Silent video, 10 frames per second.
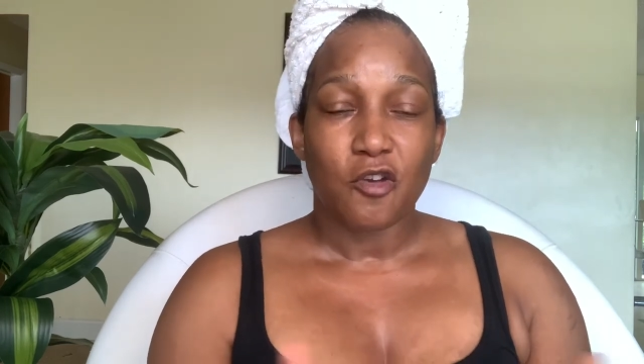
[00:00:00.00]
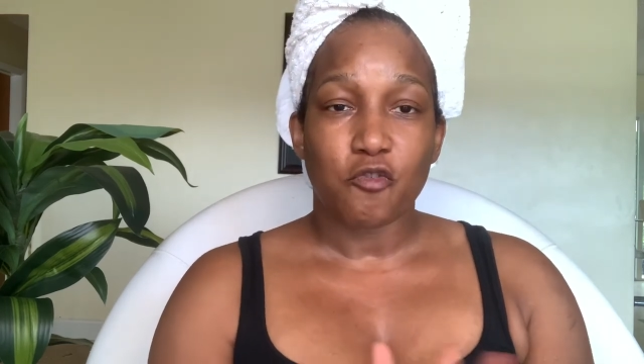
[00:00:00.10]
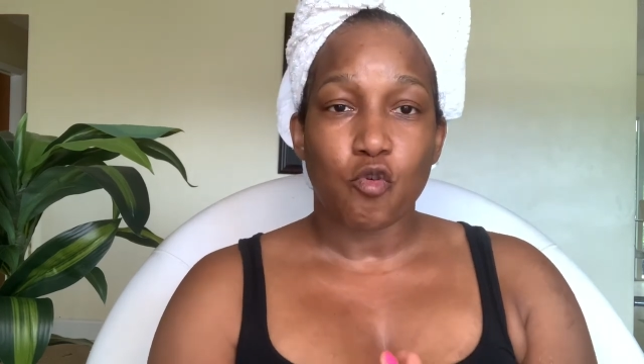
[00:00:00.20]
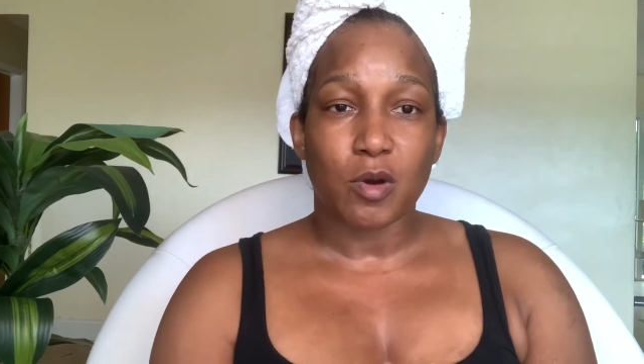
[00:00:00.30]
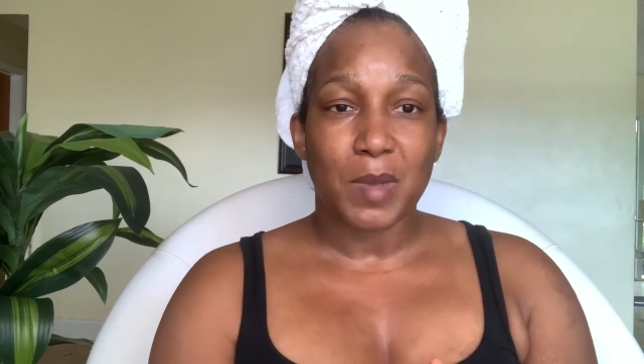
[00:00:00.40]

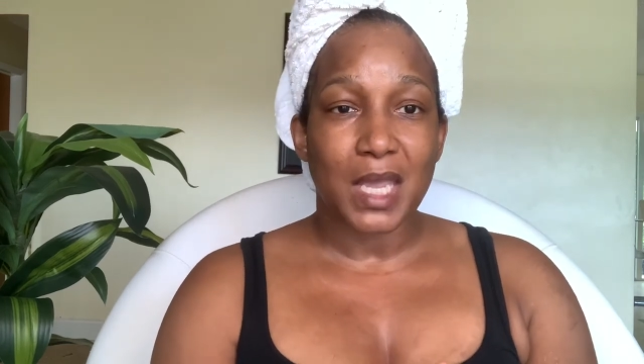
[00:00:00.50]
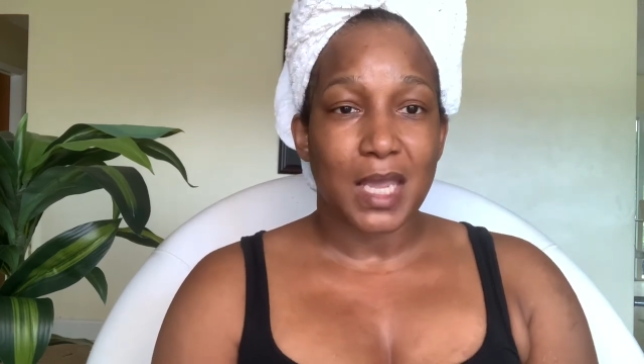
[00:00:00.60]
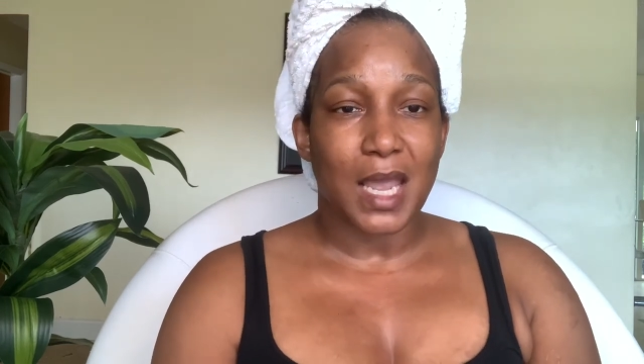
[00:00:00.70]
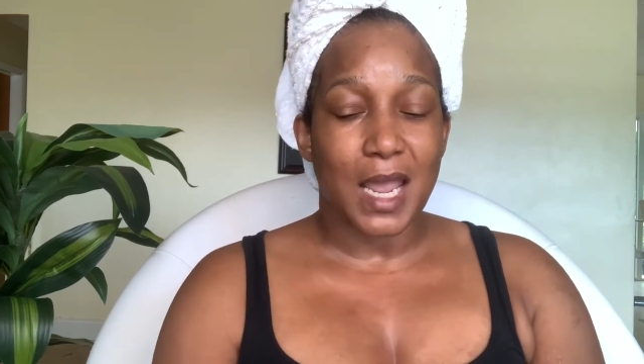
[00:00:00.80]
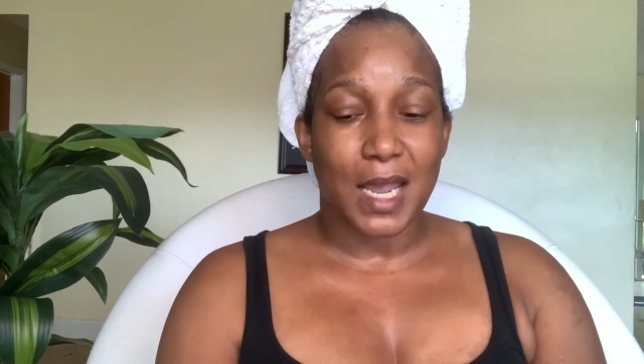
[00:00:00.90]
for me
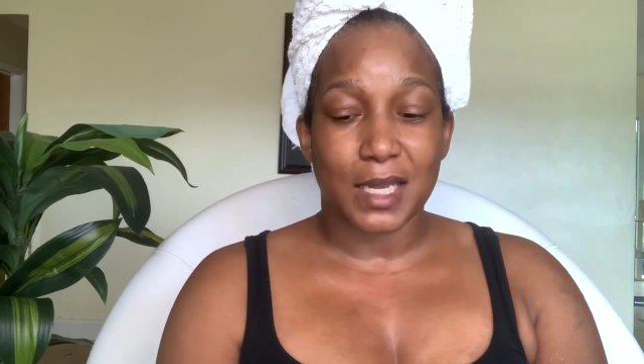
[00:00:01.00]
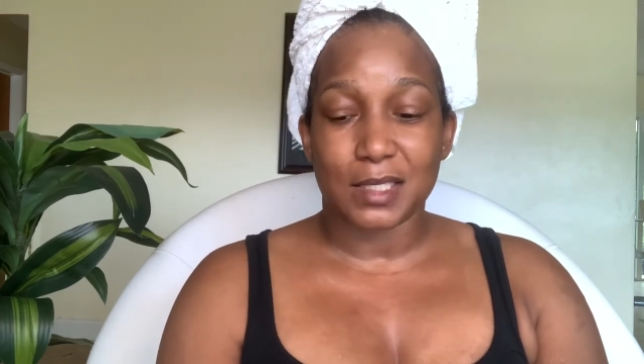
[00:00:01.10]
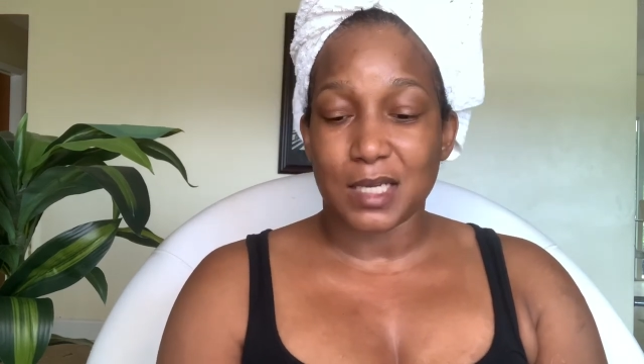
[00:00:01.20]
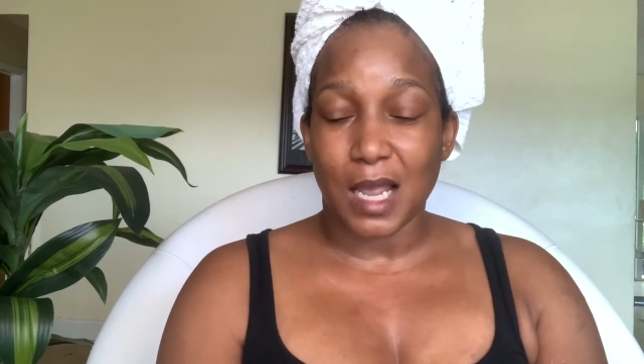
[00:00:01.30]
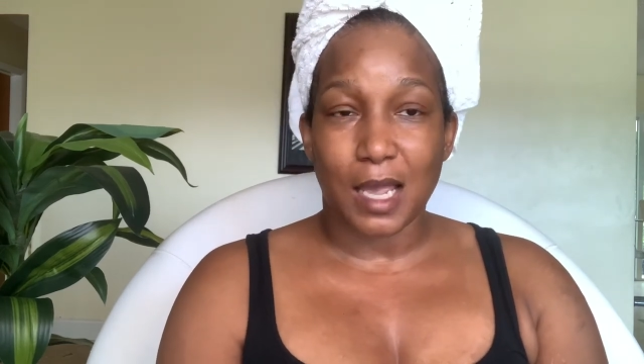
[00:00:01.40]

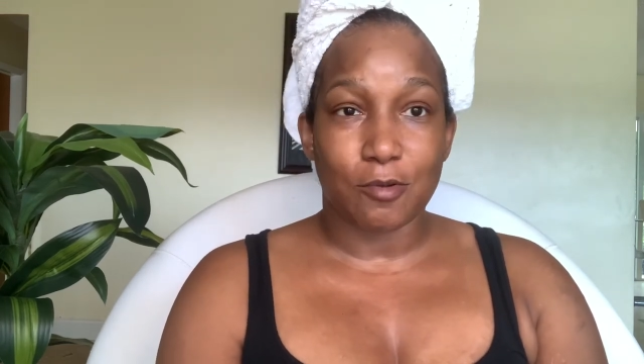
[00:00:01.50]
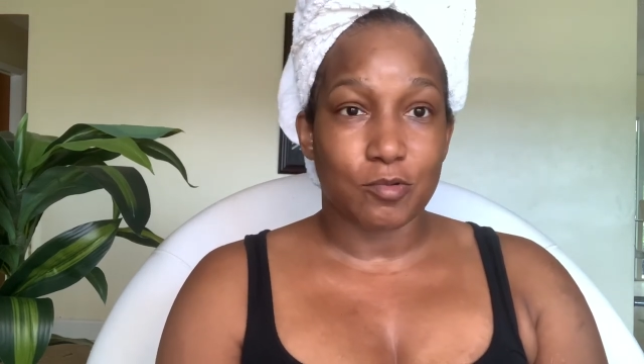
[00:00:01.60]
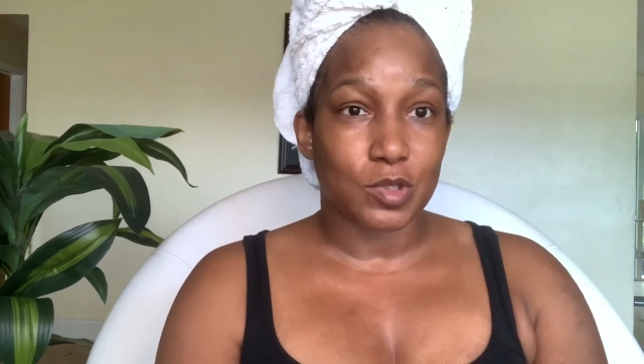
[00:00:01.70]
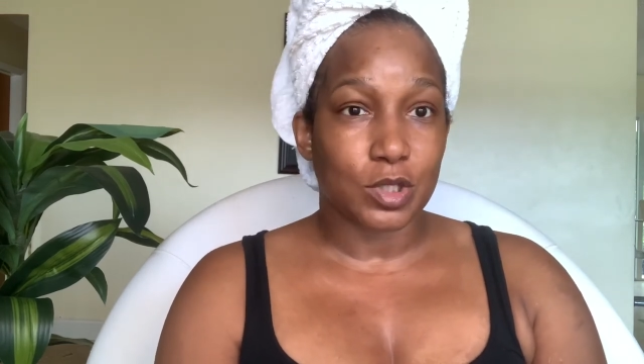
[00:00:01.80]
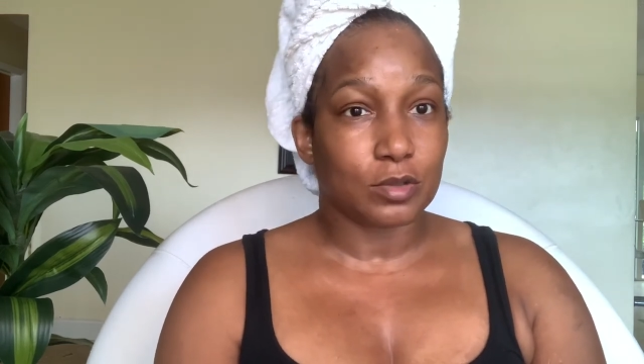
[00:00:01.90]
and I
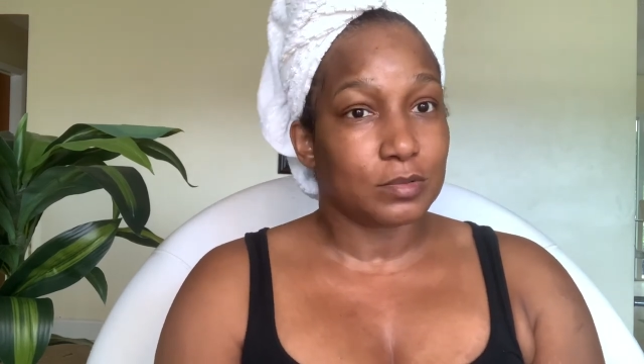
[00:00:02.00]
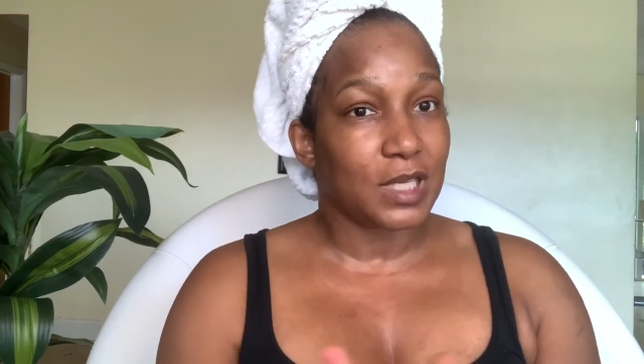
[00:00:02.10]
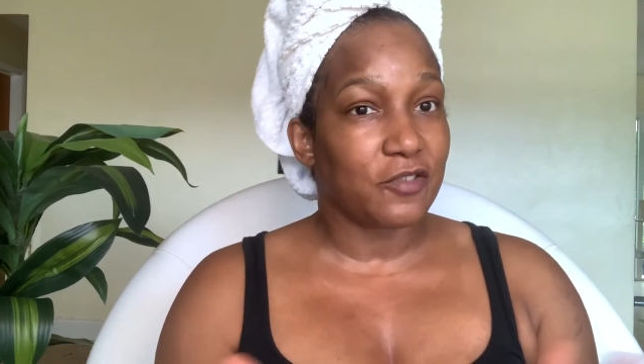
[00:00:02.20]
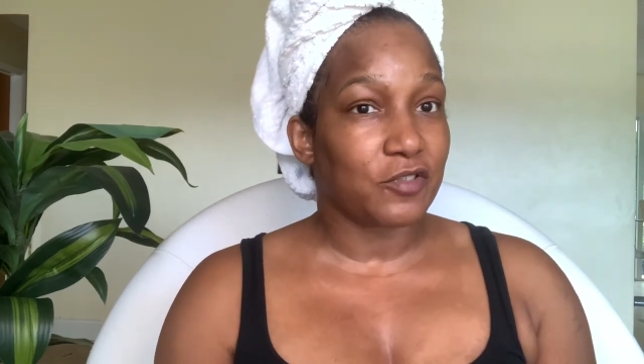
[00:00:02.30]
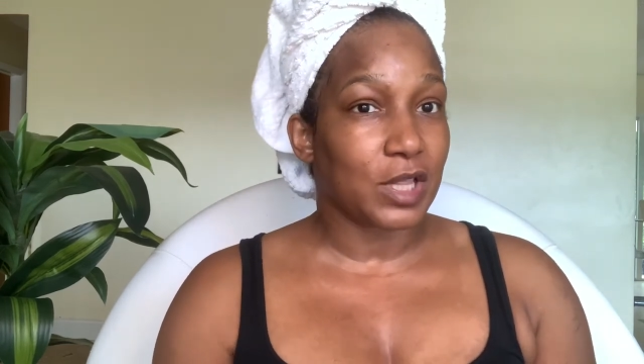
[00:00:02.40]
will
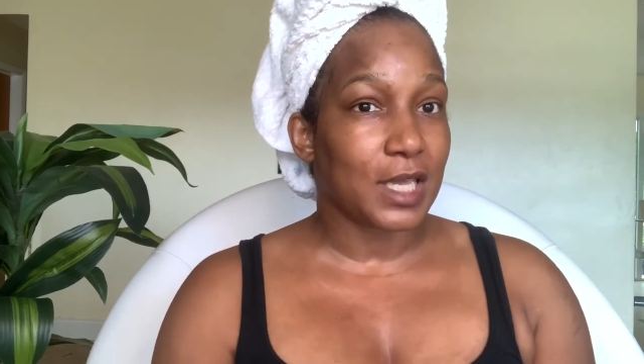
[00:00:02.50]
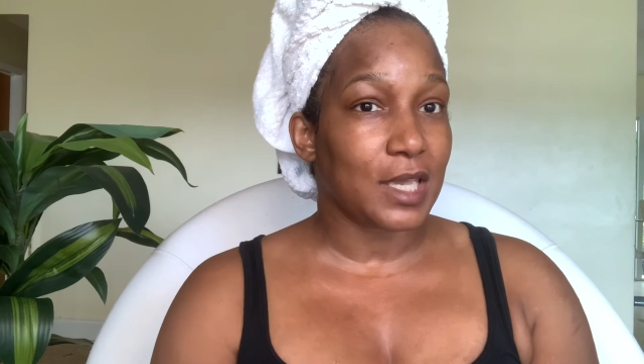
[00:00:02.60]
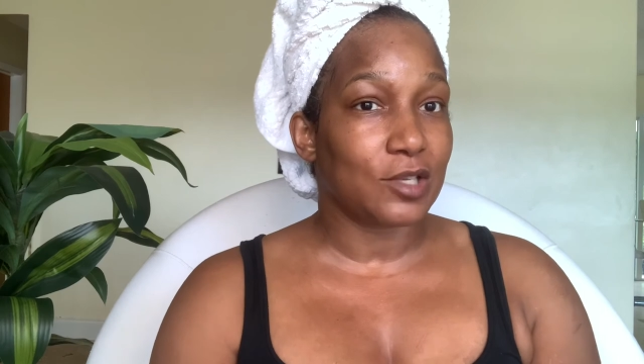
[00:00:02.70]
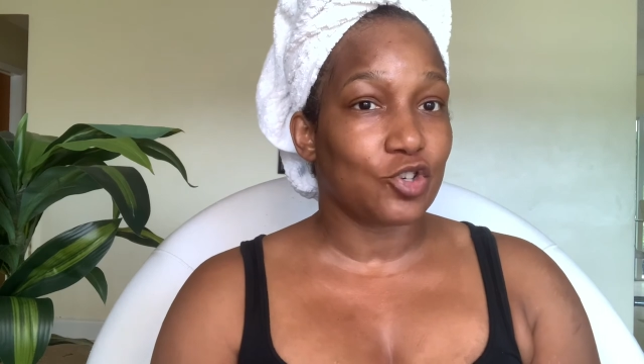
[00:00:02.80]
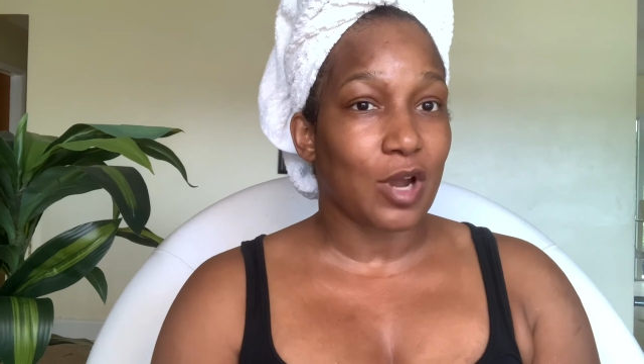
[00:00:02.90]

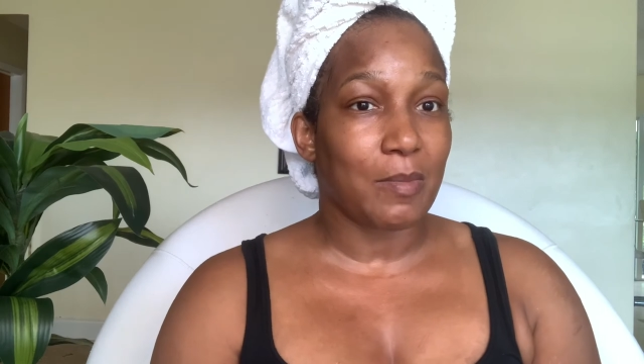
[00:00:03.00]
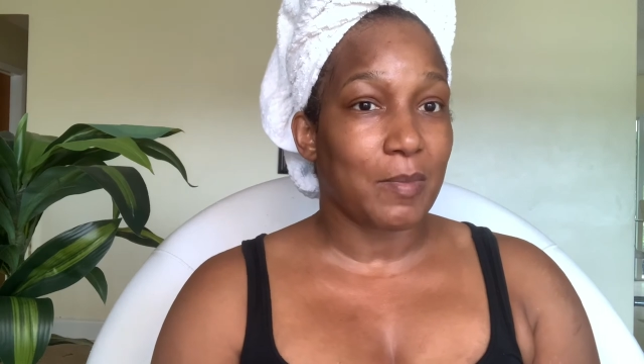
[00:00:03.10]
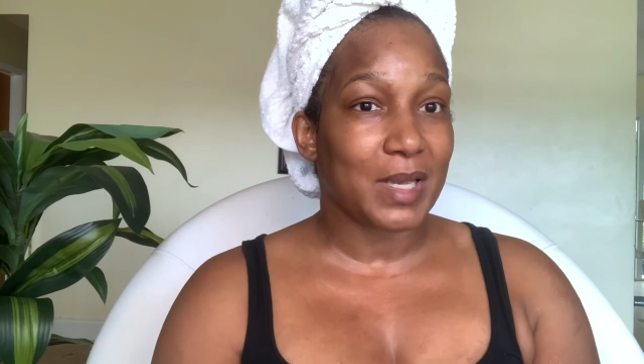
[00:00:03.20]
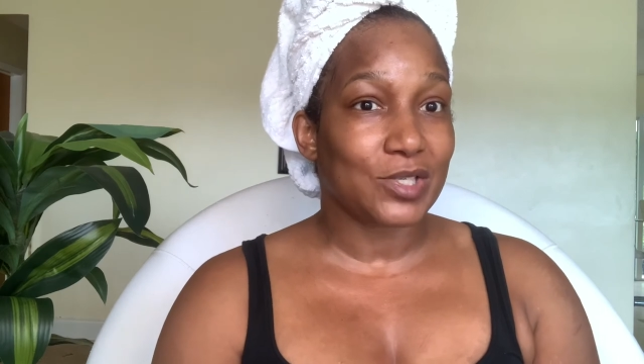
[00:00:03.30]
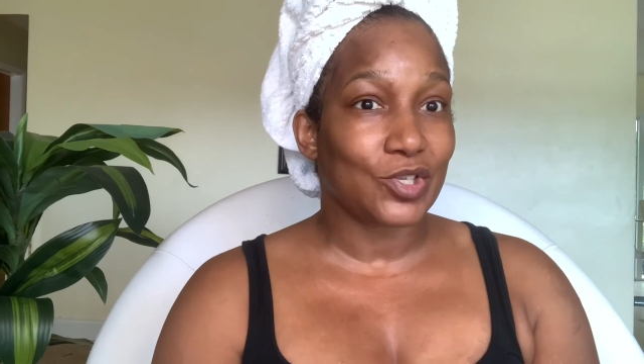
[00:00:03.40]
definitely try my
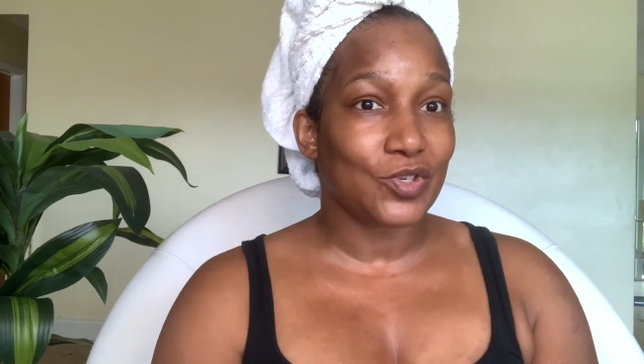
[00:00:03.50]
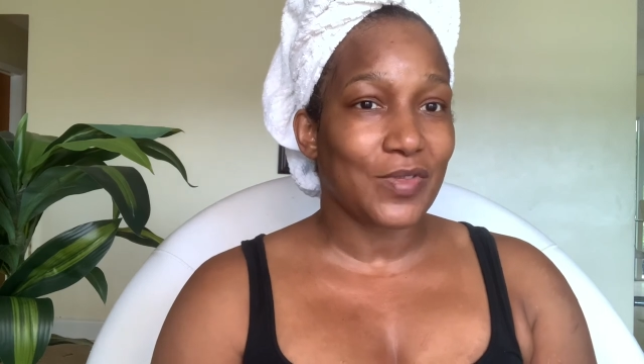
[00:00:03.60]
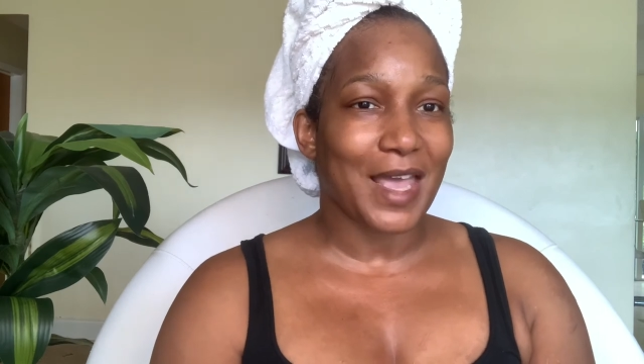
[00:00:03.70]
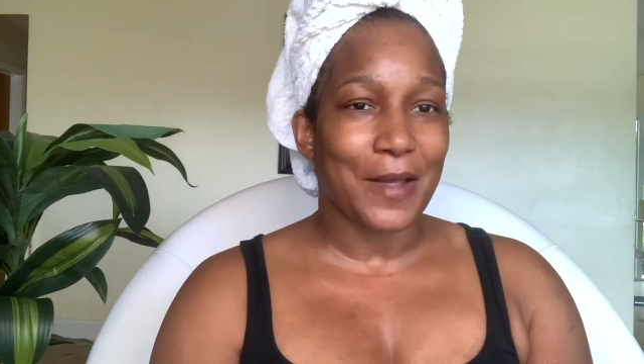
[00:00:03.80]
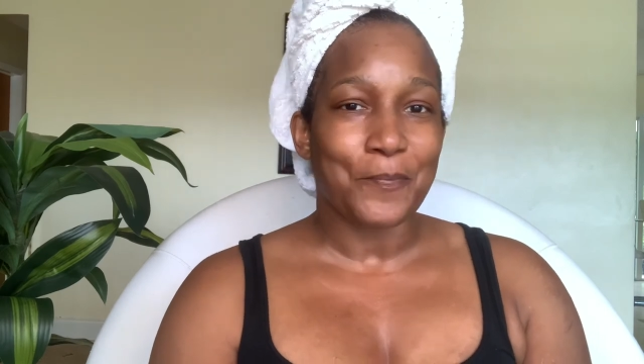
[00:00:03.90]
best to do
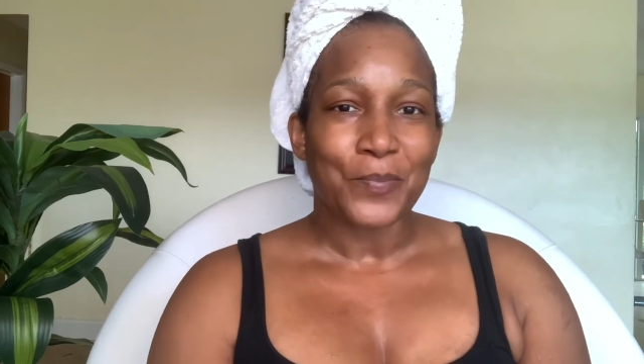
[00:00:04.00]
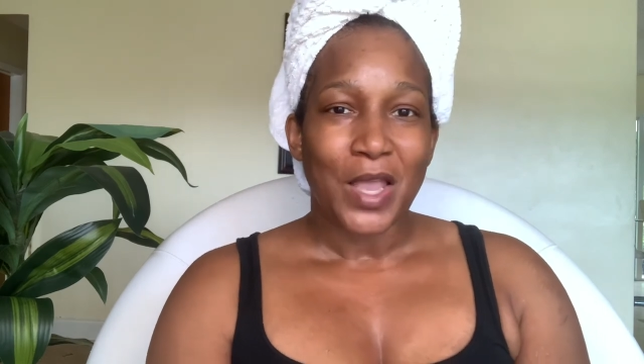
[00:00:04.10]
that.